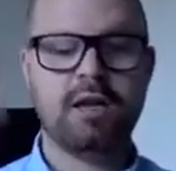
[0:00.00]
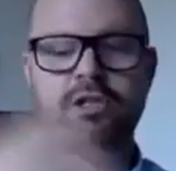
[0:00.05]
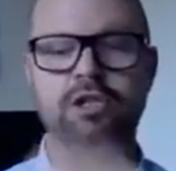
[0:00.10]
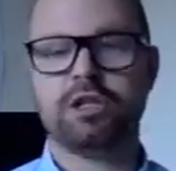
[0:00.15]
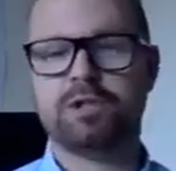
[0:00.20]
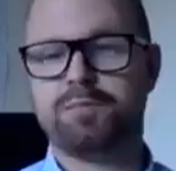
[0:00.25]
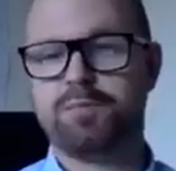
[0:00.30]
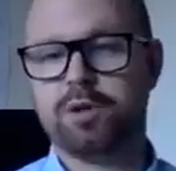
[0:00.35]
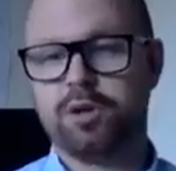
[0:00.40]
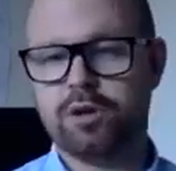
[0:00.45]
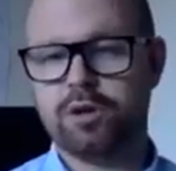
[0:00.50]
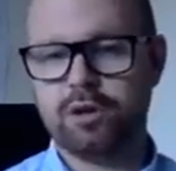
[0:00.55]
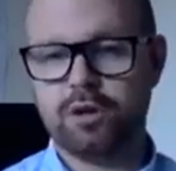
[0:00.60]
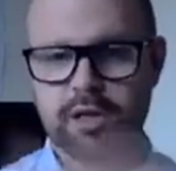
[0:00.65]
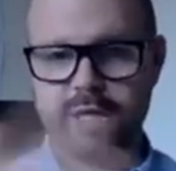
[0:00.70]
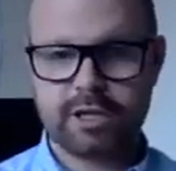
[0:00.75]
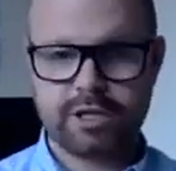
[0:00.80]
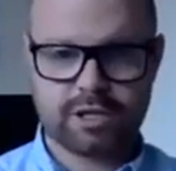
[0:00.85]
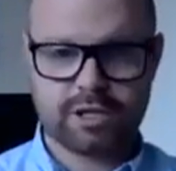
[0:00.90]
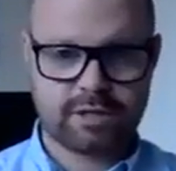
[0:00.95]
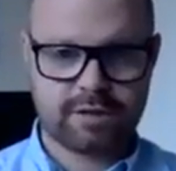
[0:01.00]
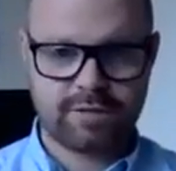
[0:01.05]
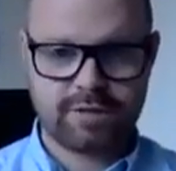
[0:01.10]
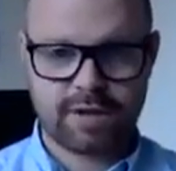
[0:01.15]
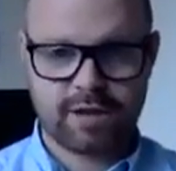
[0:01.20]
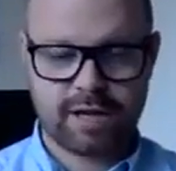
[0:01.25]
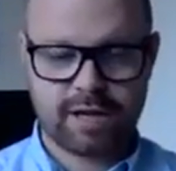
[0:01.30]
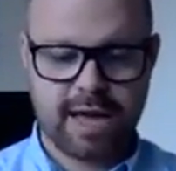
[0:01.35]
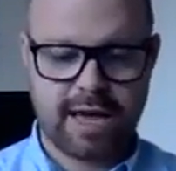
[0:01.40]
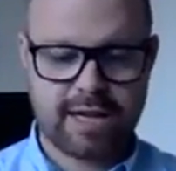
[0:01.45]
Just purely just for
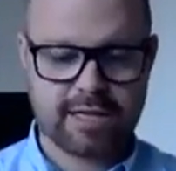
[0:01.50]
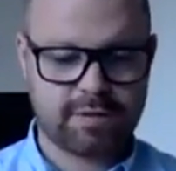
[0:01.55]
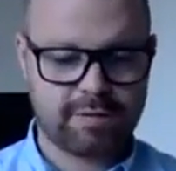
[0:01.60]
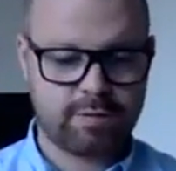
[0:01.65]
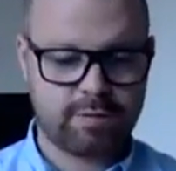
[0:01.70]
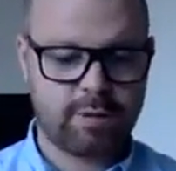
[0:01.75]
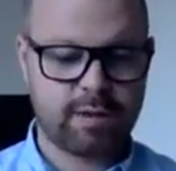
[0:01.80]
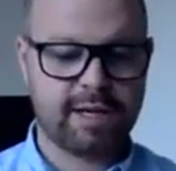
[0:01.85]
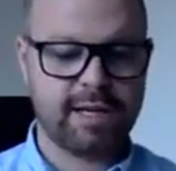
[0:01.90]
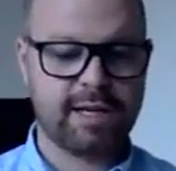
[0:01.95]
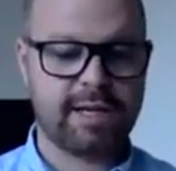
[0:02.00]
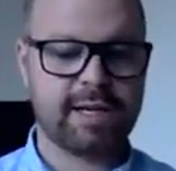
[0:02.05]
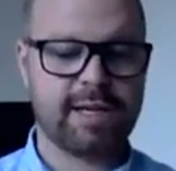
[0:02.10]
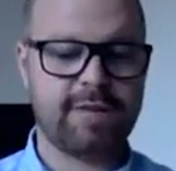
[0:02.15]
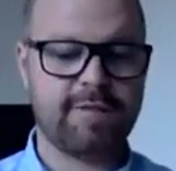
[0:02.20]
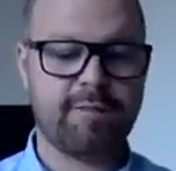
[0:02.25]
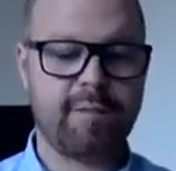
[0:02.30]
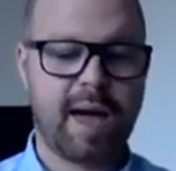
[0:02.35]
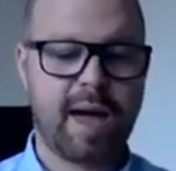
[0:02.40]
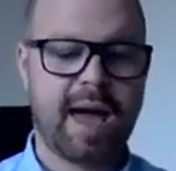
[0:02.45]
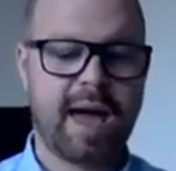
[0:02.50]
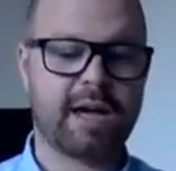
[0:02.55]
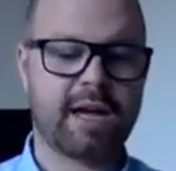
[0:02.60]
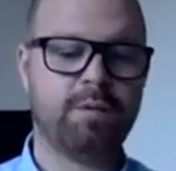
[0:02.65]
the case of wanting to give back,